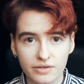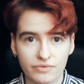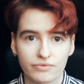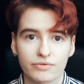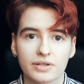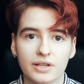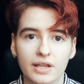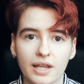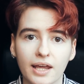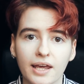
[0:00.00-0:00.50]

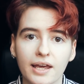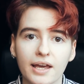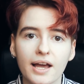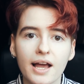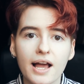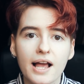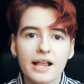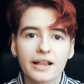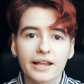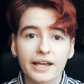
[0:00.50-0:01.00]
differently
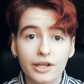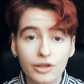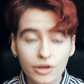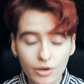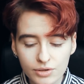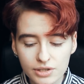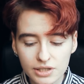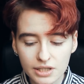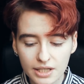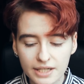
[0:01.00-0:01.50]
like
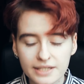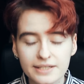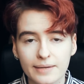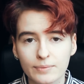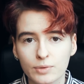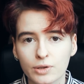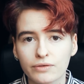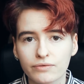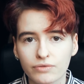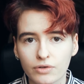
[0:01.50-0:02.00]
those are the things
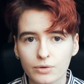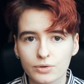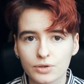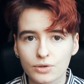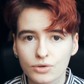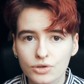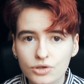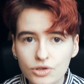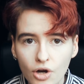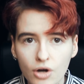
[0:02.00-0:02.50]
i'm looking forward
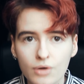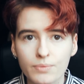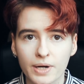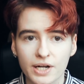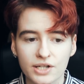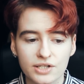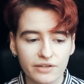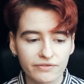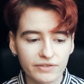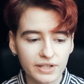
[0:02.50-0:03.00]
to so
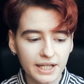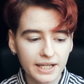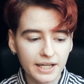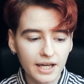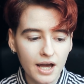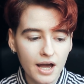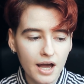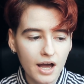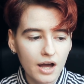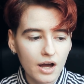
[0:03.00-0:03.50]
much i feel like